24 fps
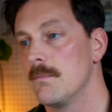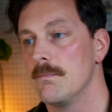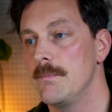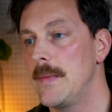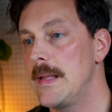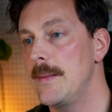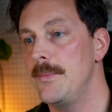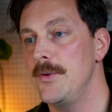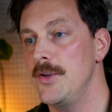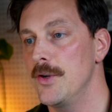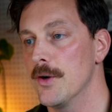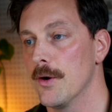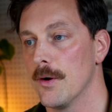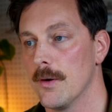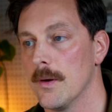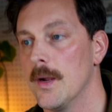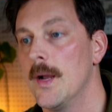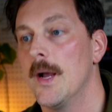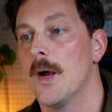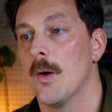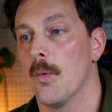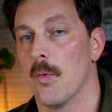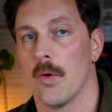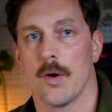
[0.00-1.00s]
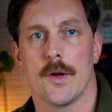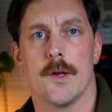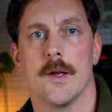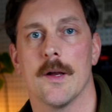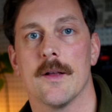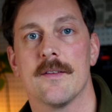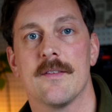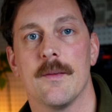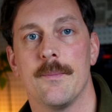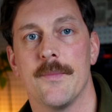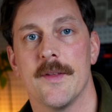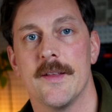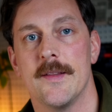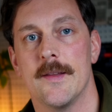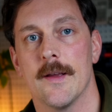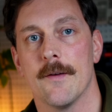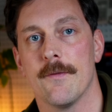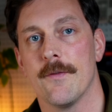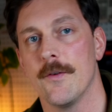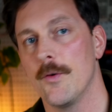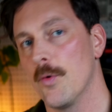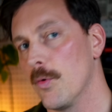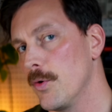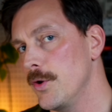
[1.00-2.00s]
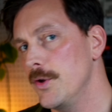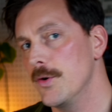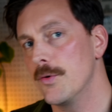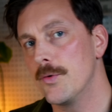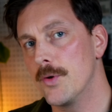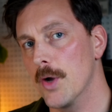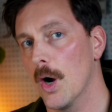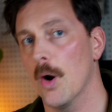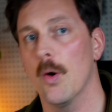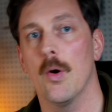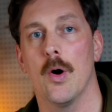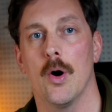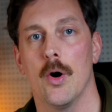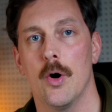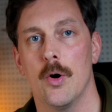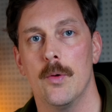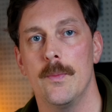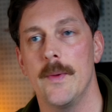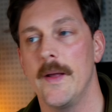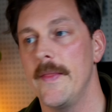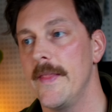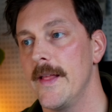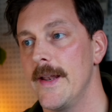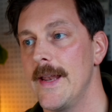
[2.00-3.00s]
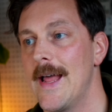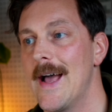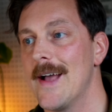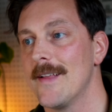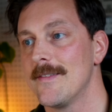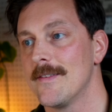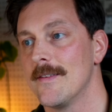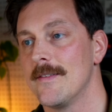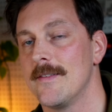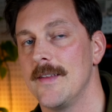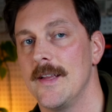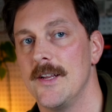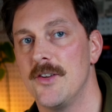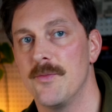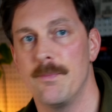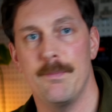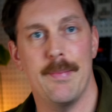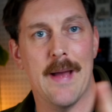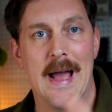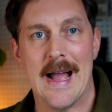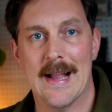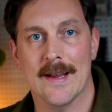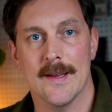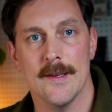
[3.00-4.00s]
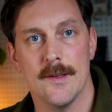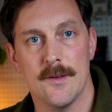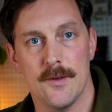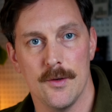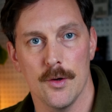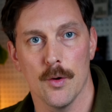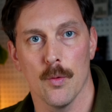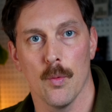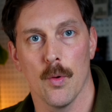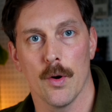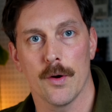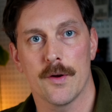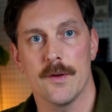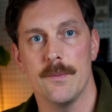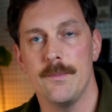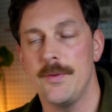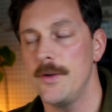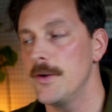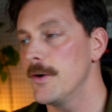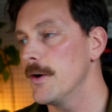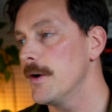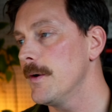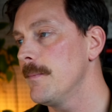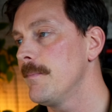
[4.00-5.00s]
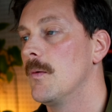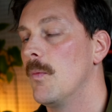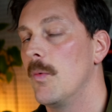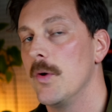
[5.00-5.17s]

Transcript: maybe you're working on something different or you go home and then SSH back into your work computer,